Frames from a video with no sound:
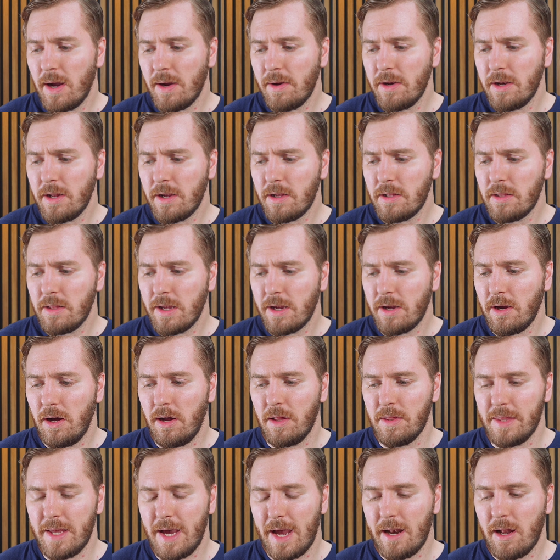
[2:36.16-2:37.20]
I'm going to click
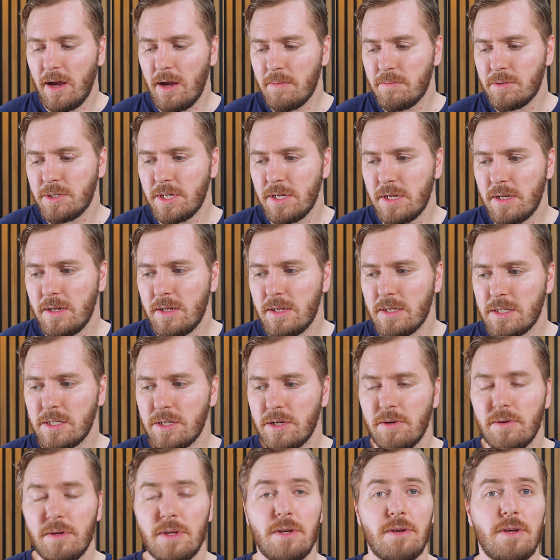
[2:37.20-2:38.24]
on that option
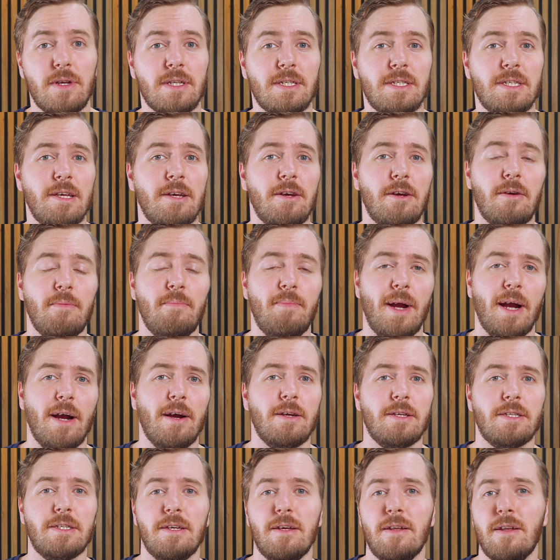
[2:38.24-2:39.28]
so you can see a
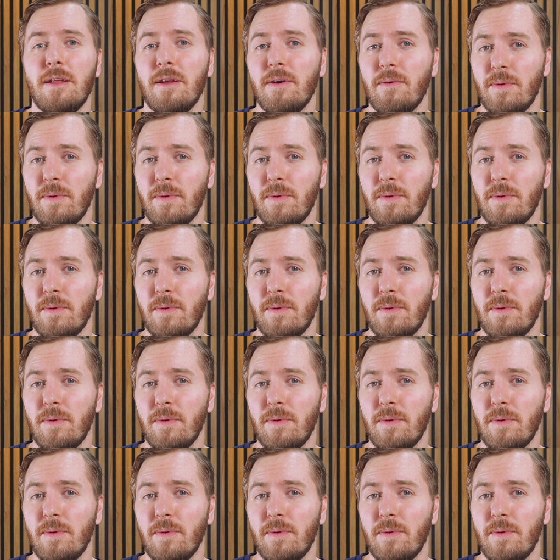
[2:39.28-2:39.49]
comparison